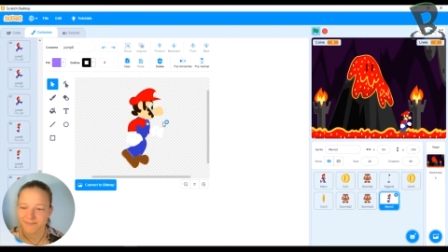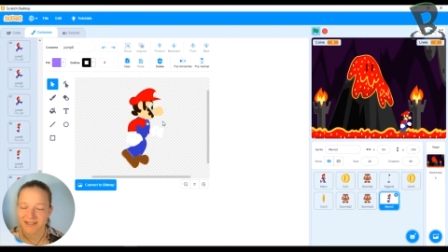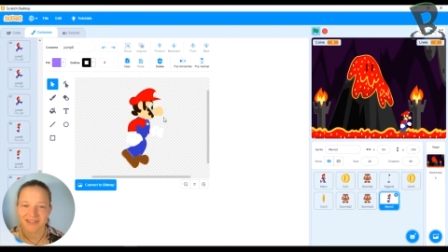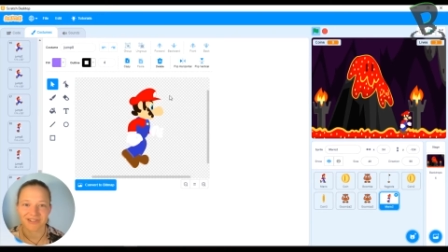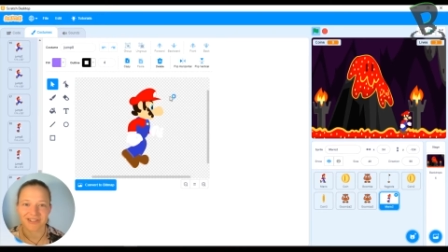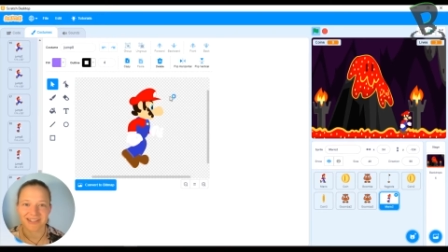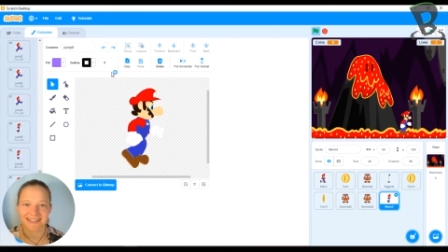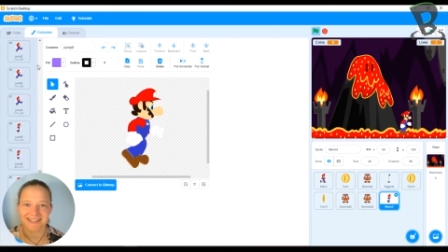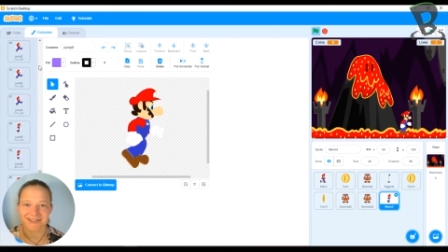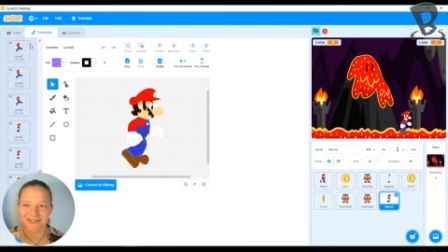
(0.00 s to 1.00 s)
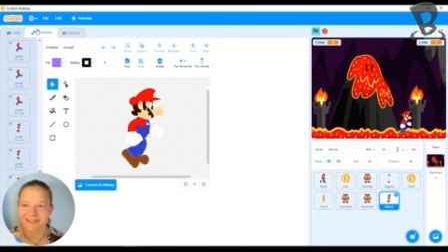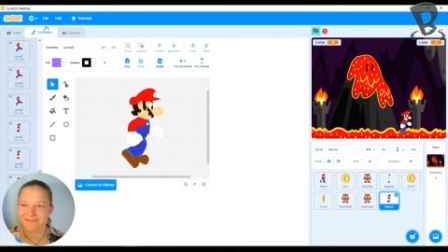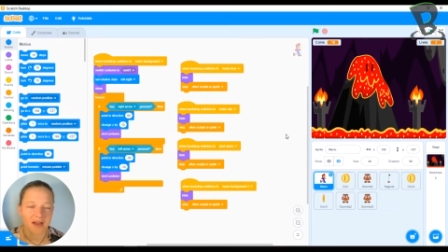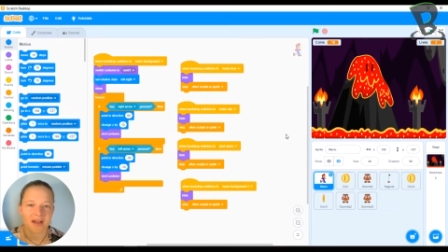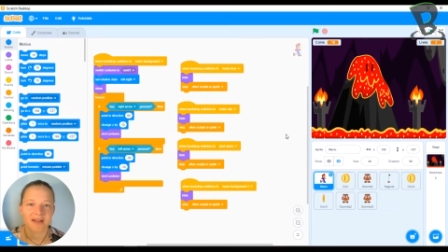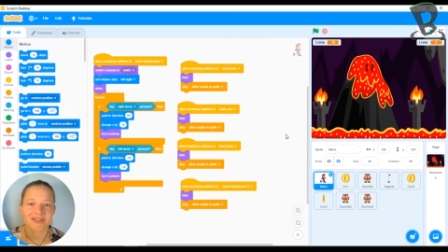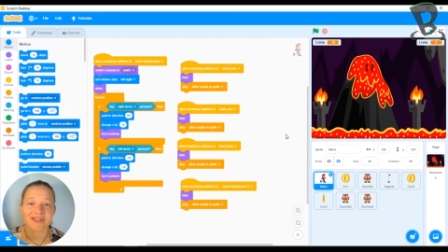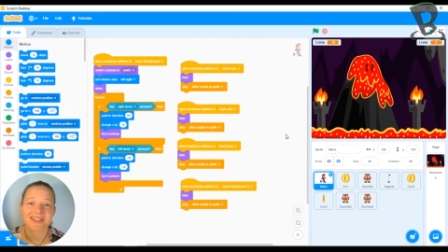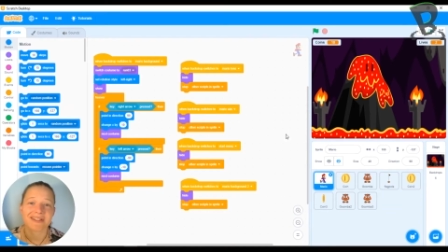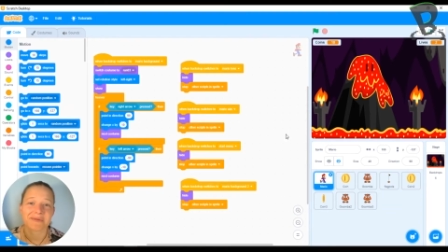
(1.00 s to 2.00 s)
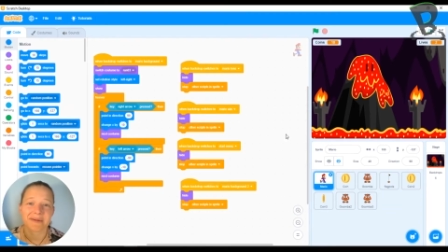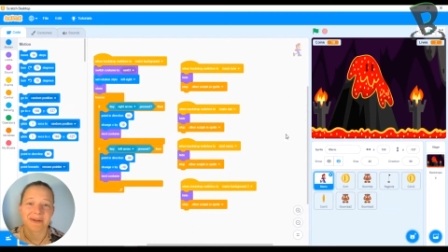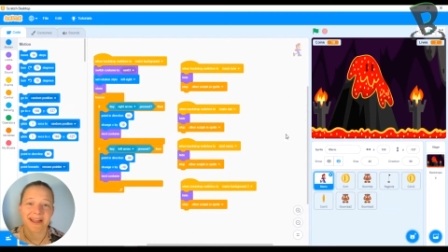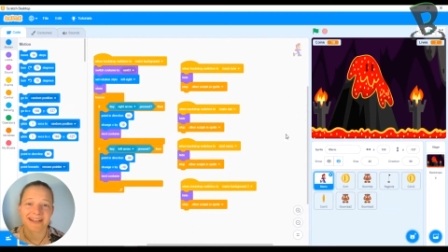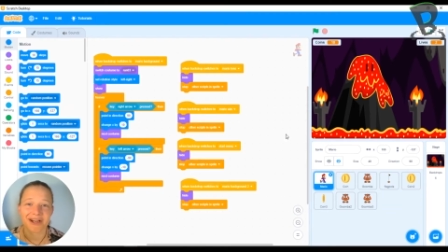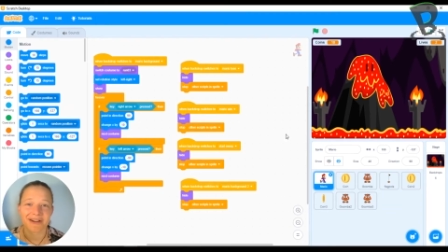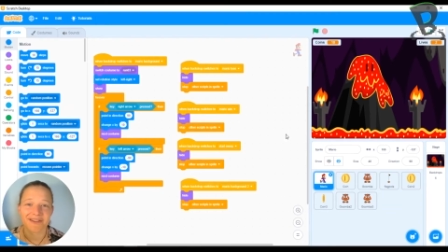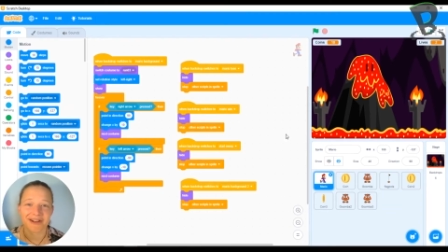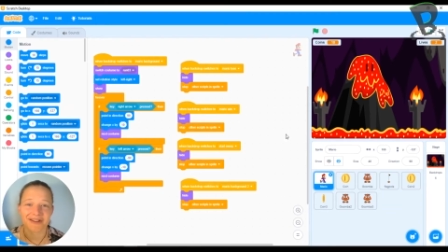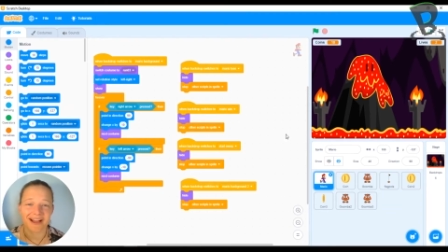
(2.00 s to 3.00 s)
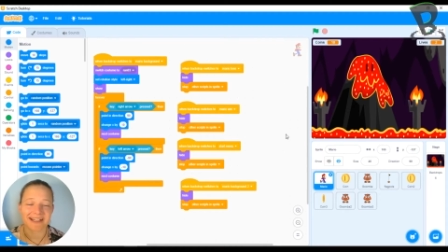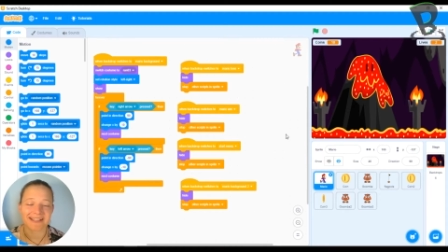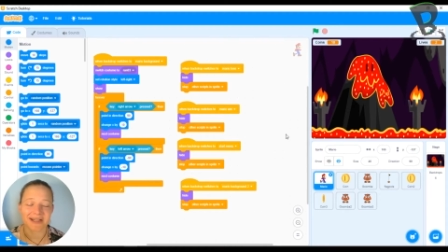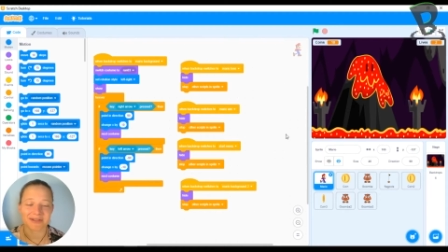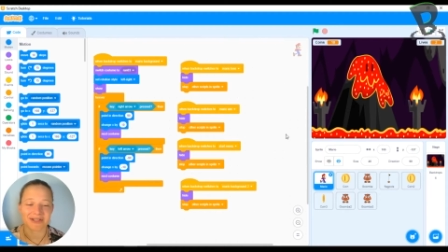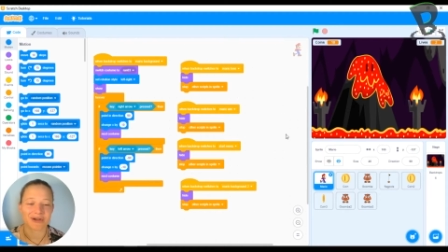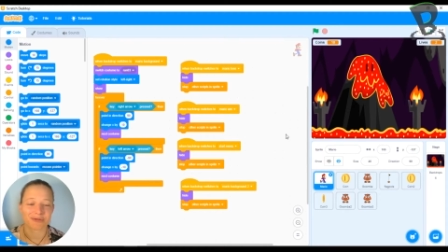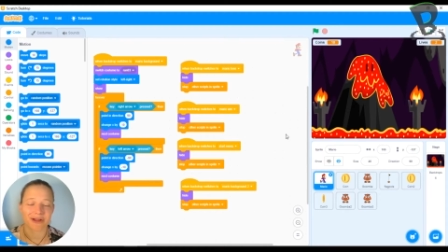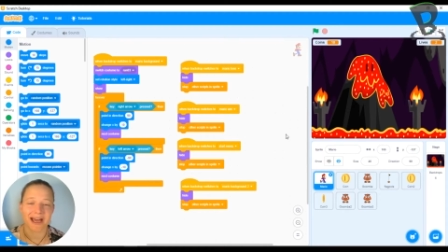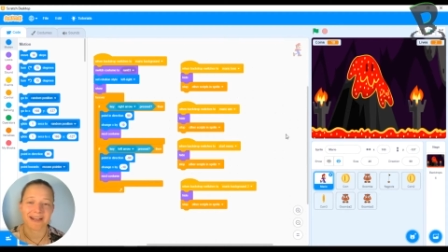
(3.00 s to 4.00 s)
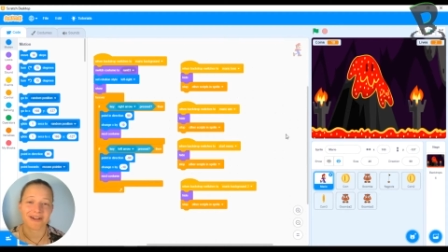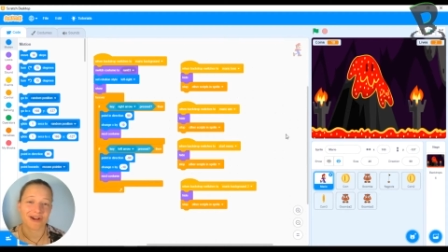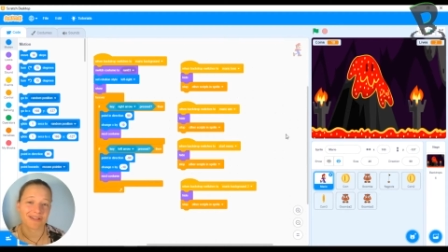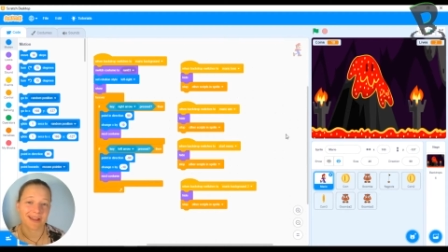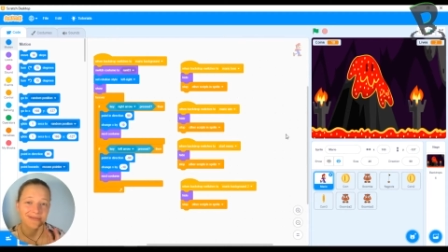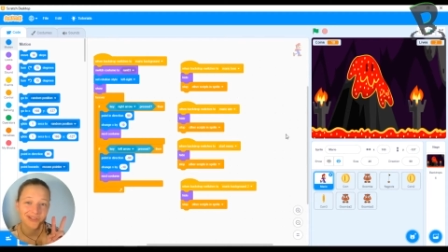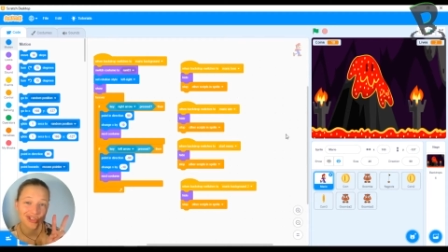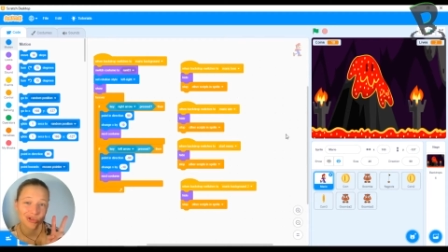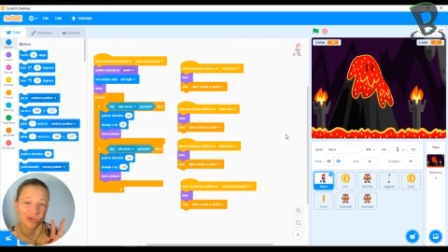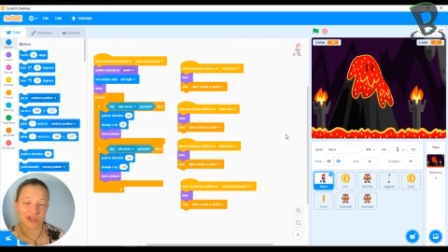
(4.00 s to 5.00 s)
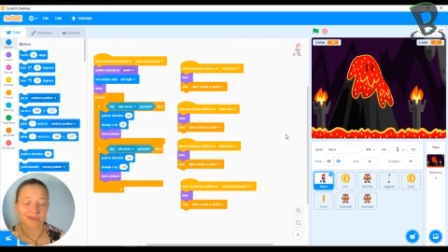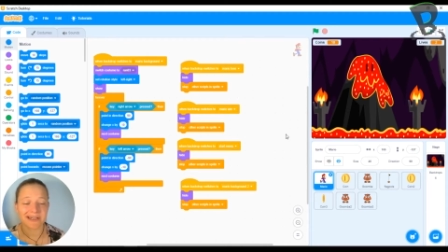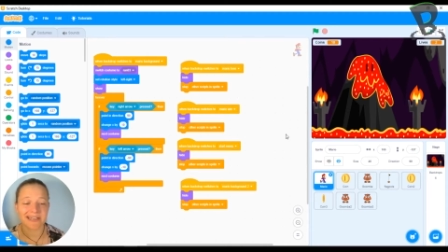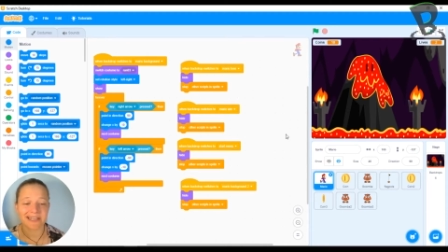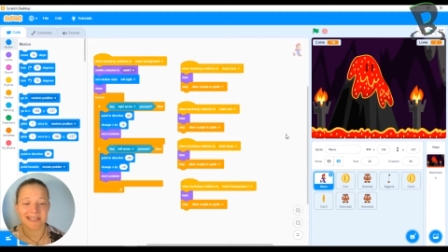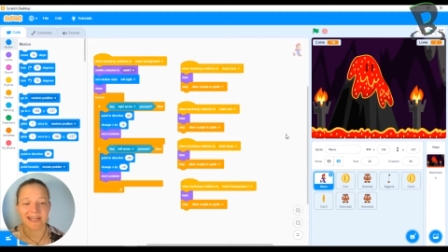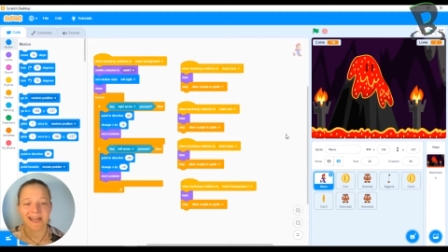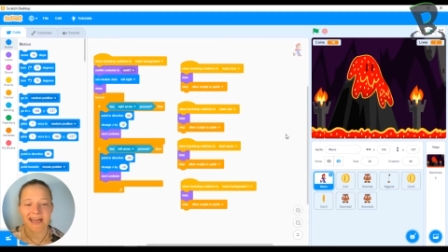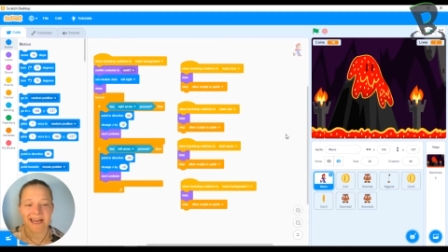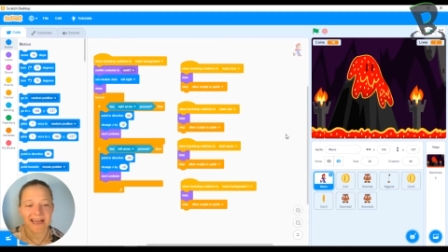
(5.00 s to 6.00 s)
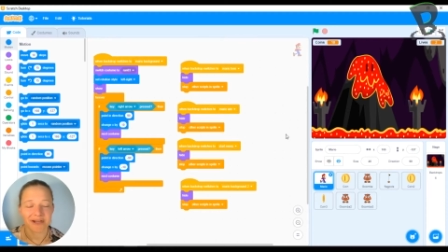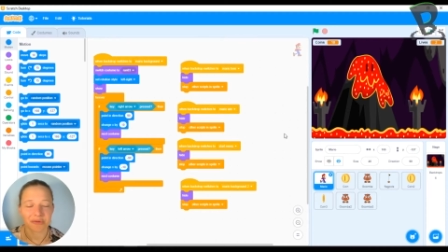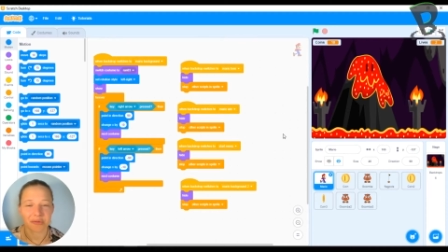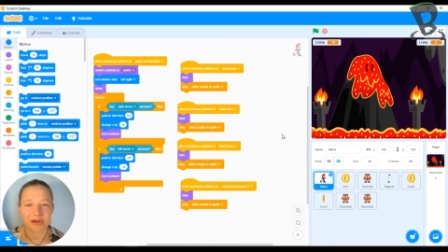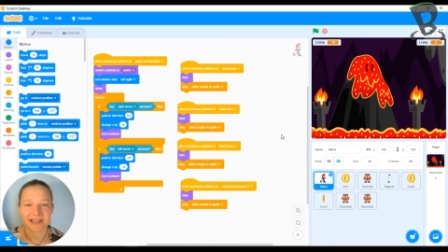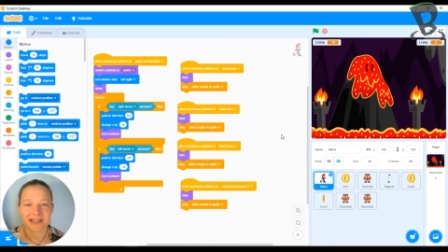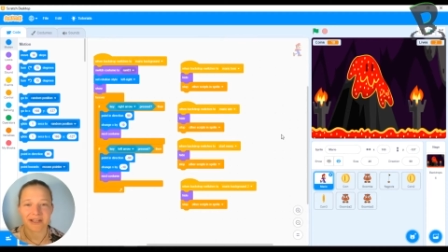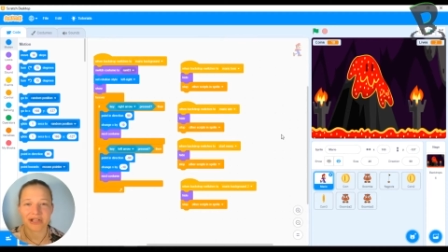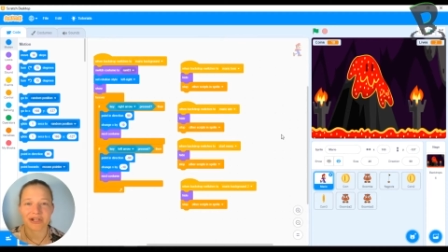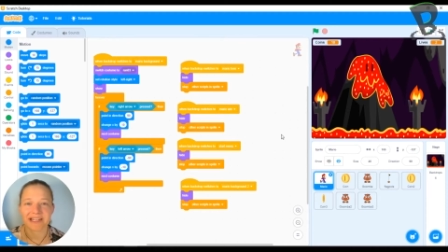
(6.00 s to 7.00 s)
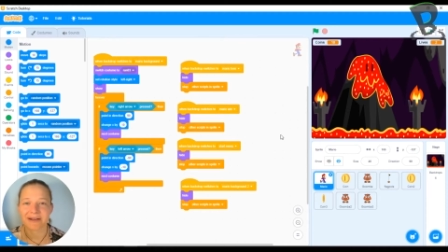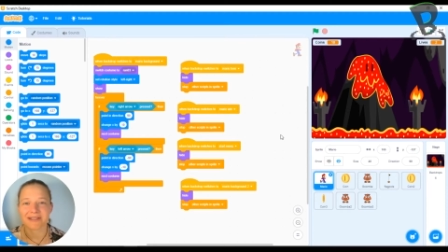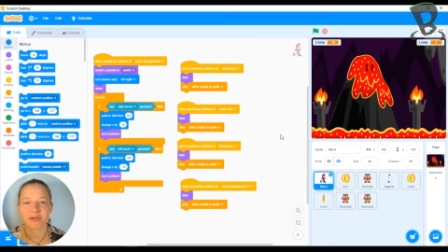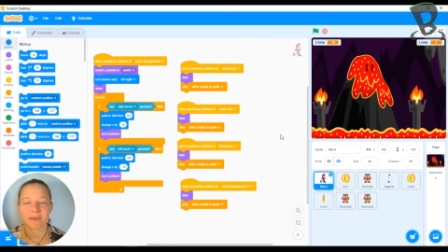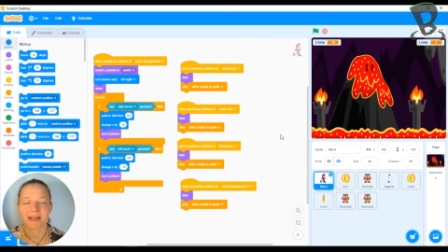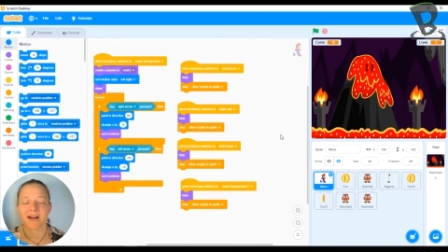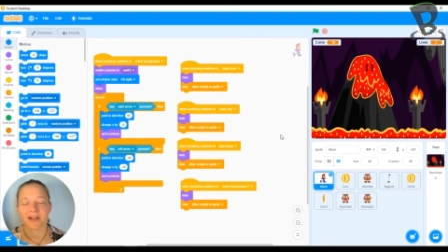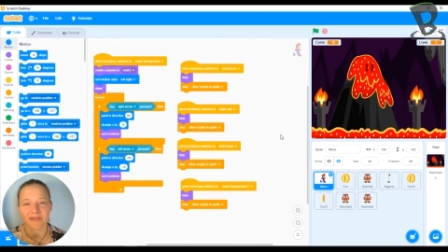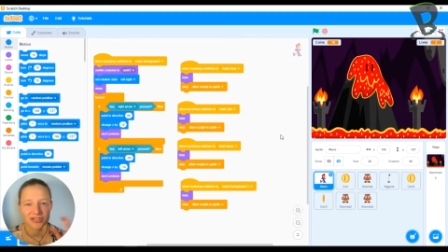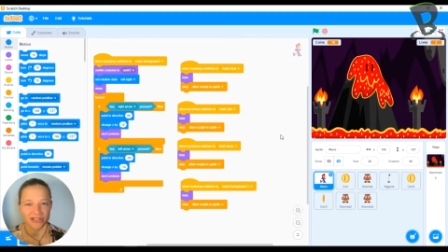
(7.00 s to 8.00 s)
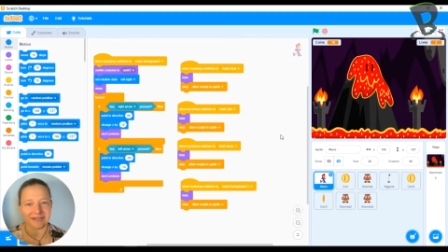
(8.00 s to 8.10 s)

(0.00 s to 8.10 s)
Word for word: So let's get to it. So this is where we ended off in our last episode. We added our level two screen, and we learned how to make all of our stuff